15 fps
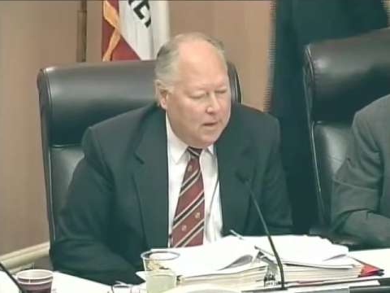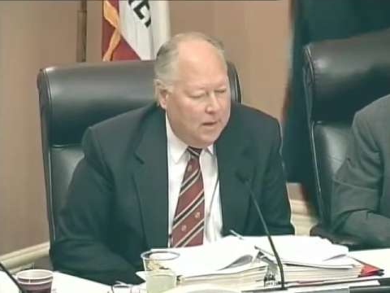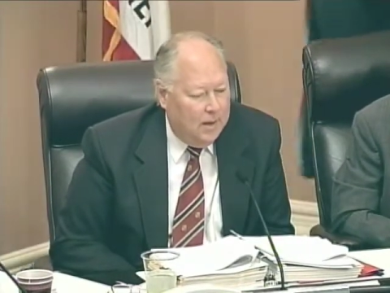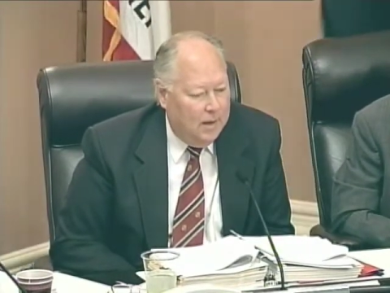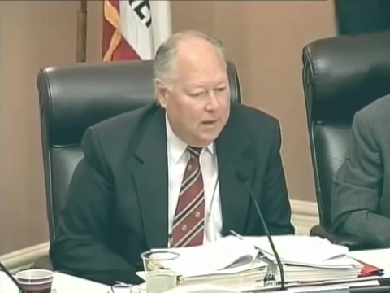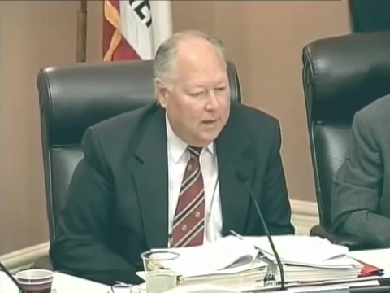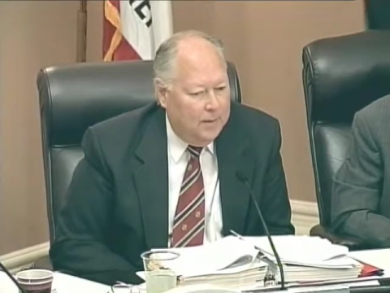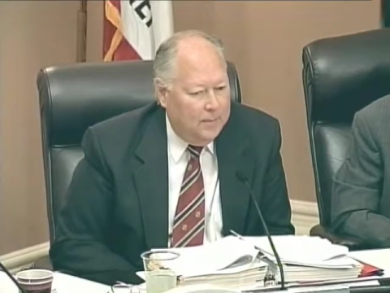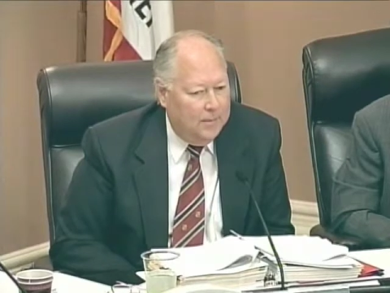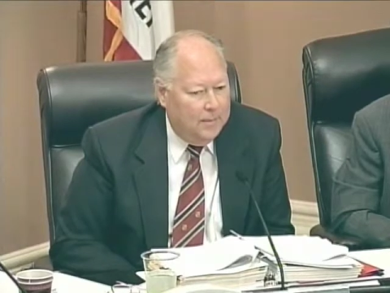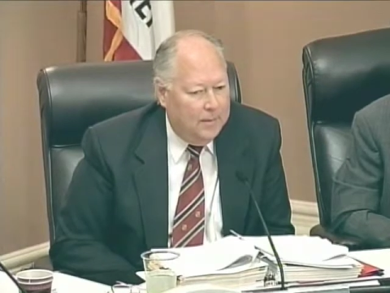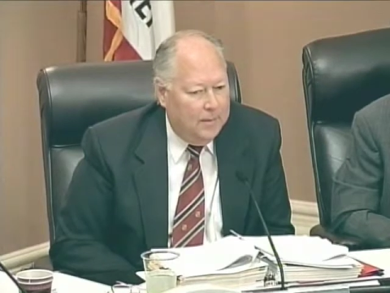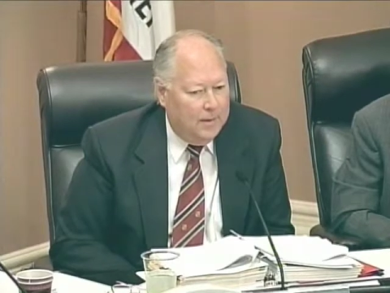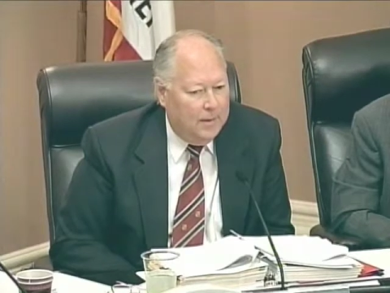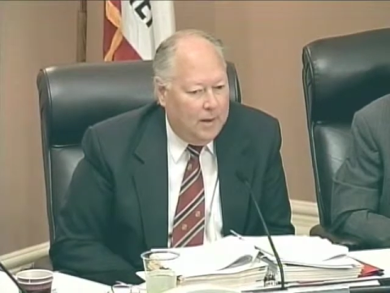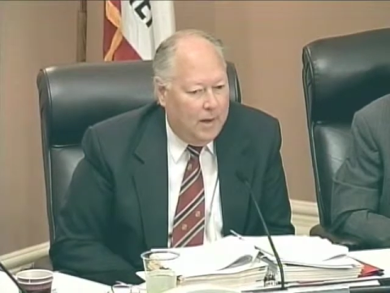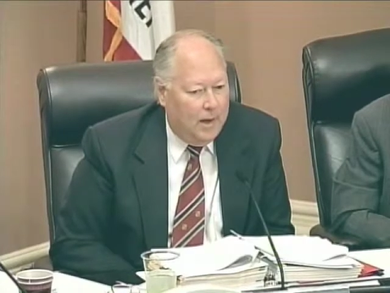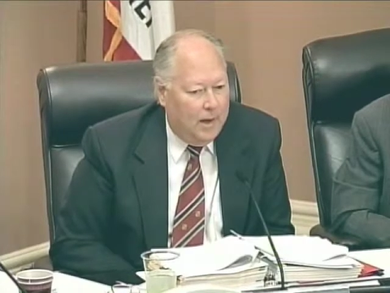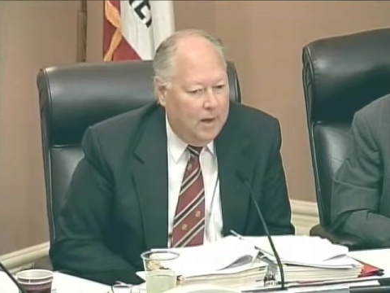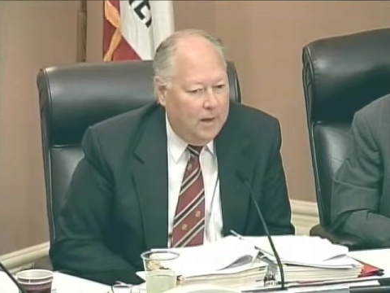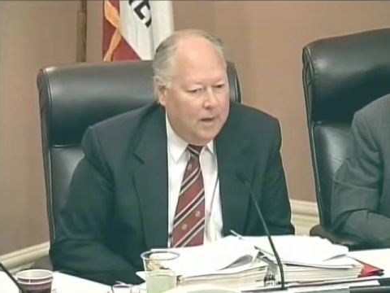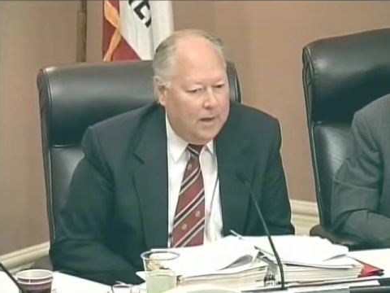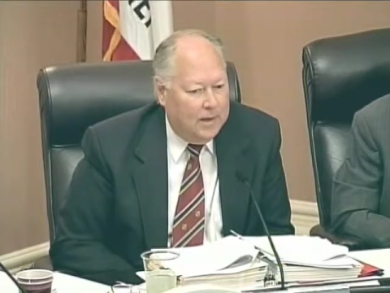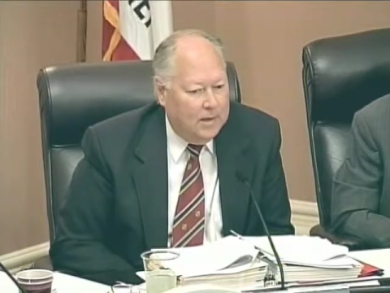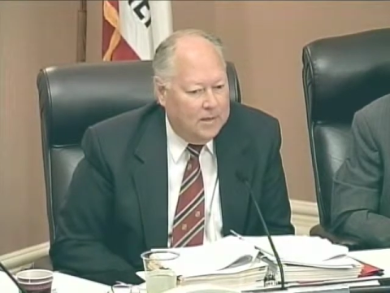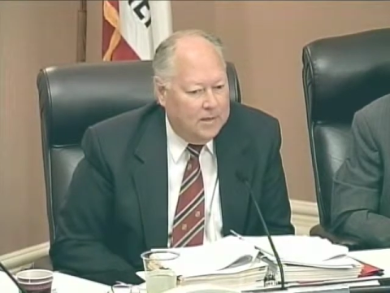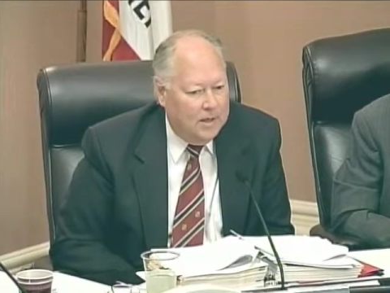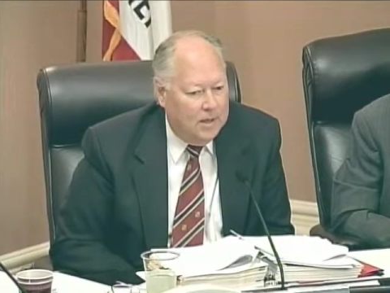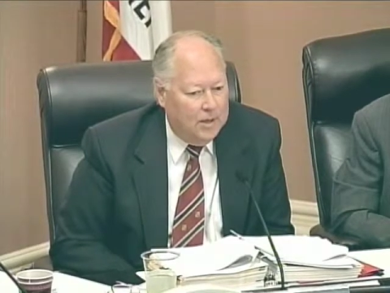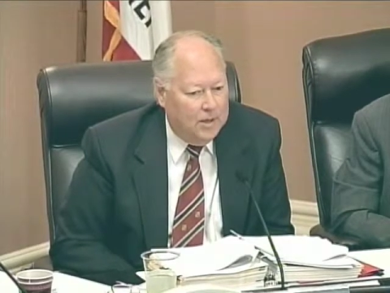uh, all I can
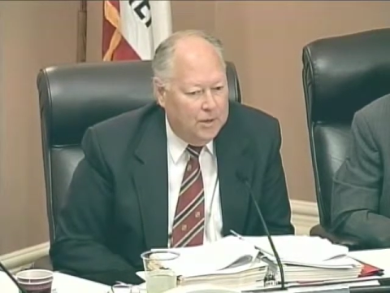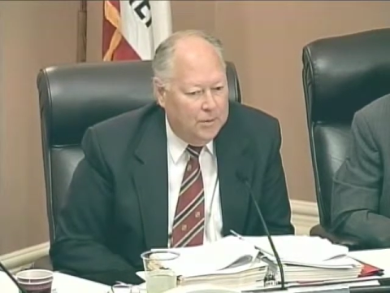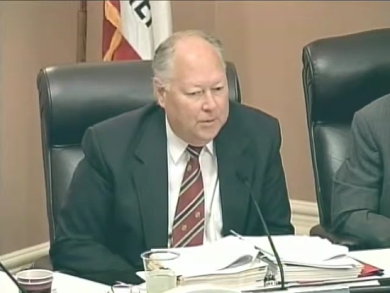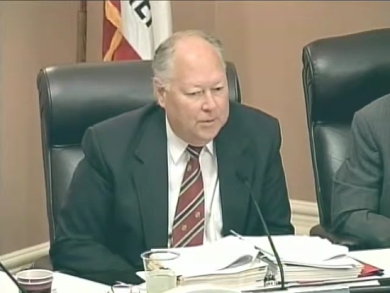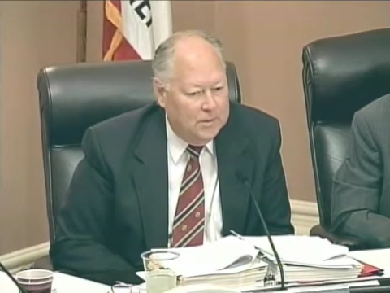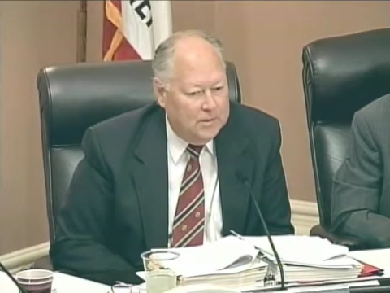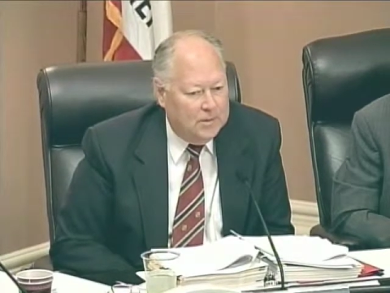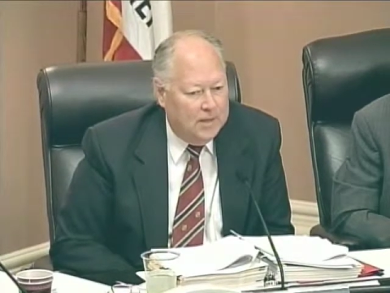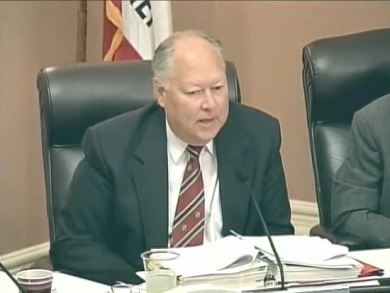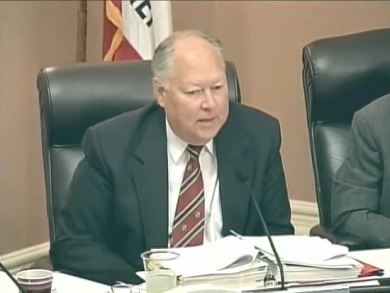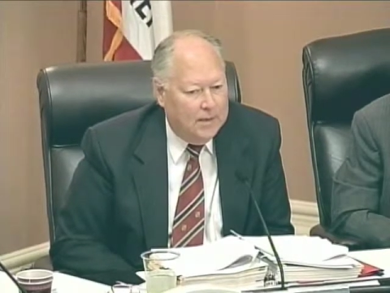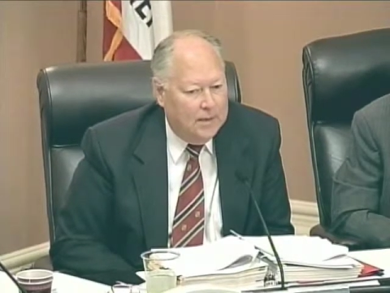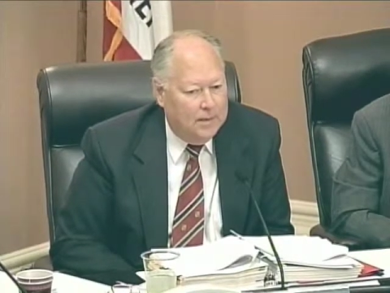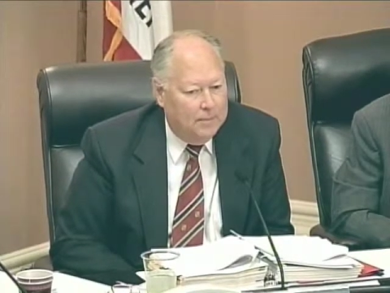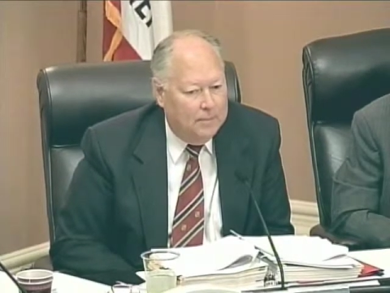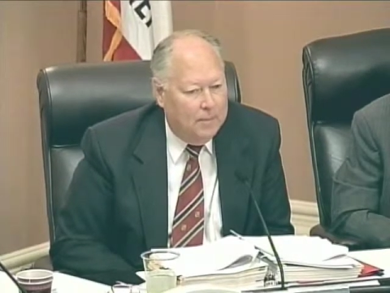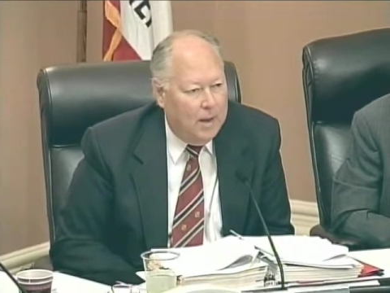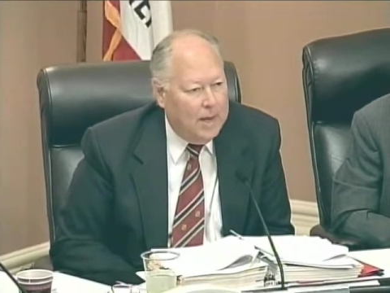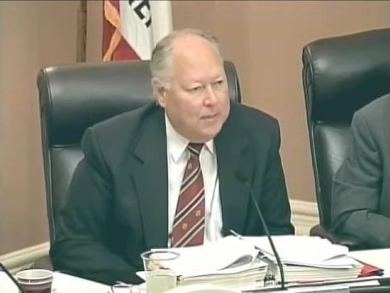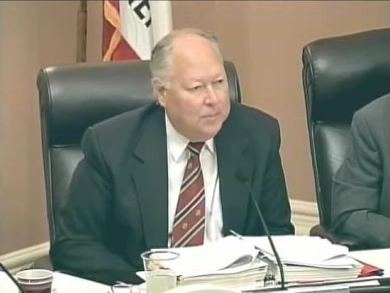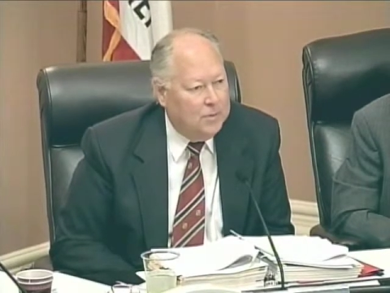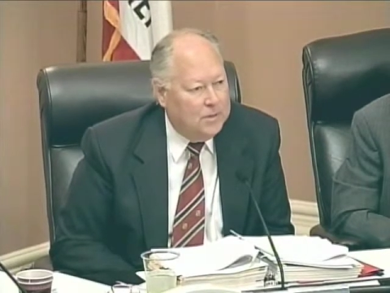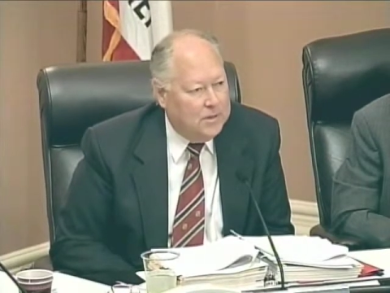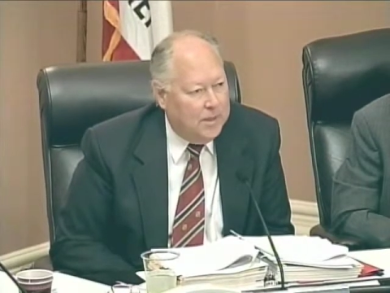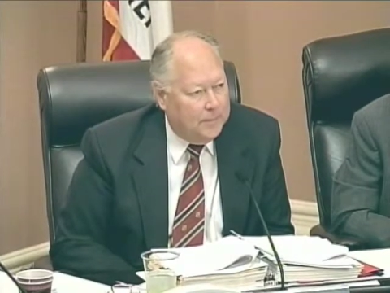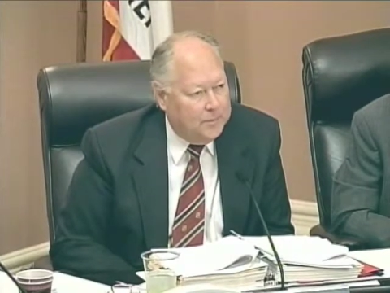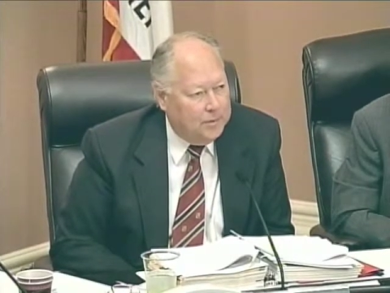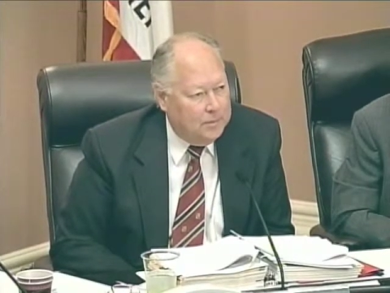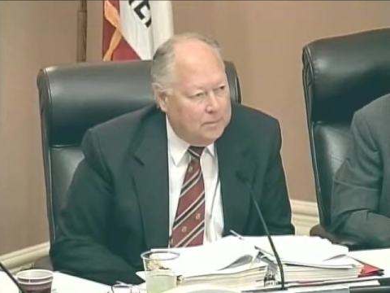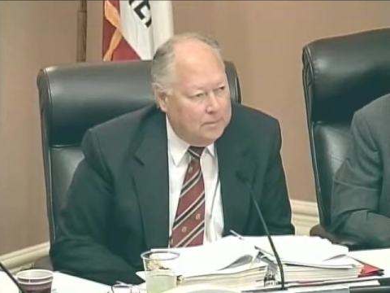tell you is that my
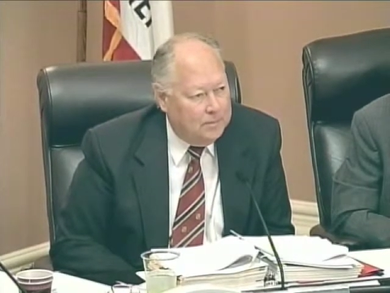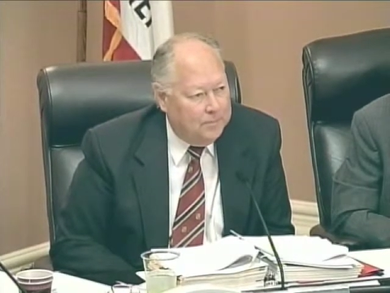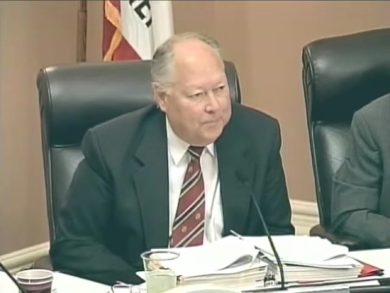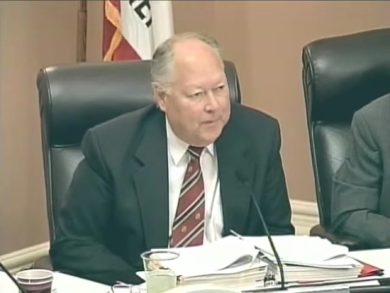perception,